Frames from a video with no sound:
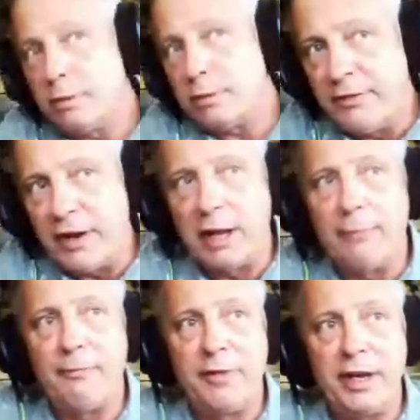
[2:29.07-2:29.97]

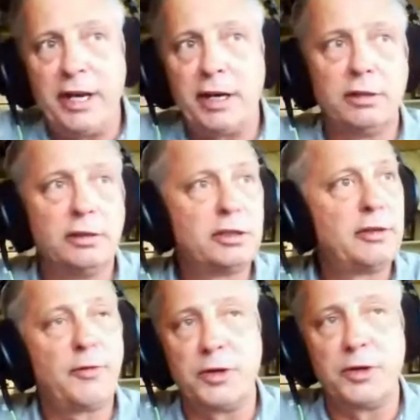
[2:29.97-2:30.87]
developed vehicles
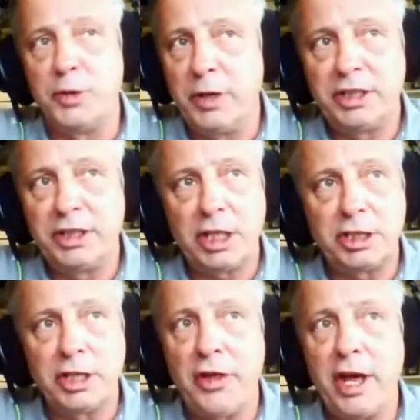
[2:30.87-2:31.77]
for doing such a
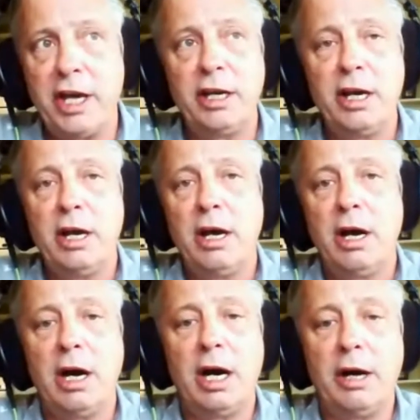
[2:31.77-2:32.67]
thing.
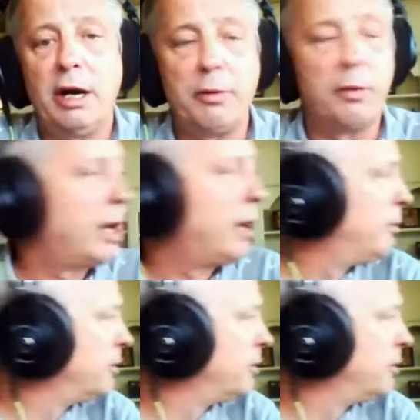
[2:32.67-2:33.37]
They were able